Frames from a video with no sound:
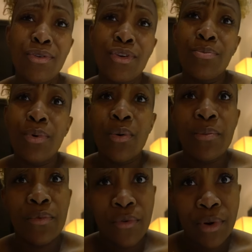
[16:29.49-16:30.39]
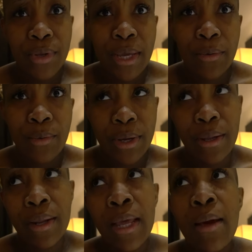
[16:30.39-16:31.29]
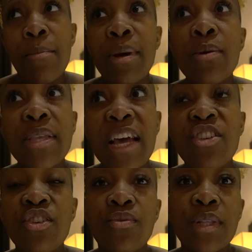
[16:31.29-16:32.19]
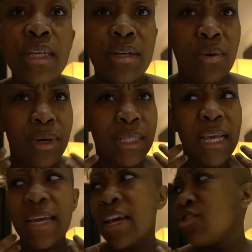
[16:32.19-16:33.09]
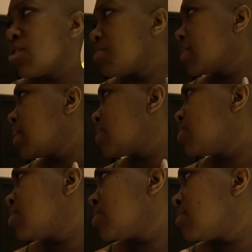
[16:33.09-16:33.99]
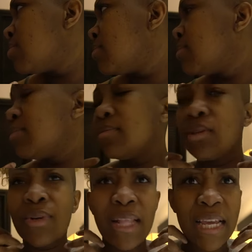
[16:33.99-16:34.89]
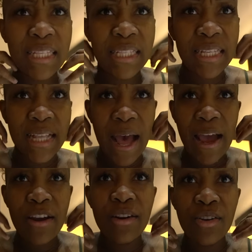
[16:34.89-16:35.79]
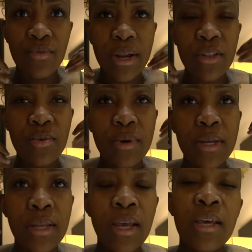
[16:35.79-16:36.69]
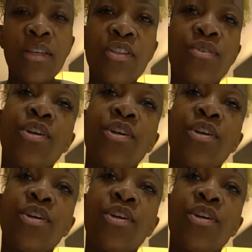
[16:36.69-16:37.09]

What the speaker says: you should have bought one before you went. But it was actually a really good one. It's like extra plush. So it like sits higher than the regular one. So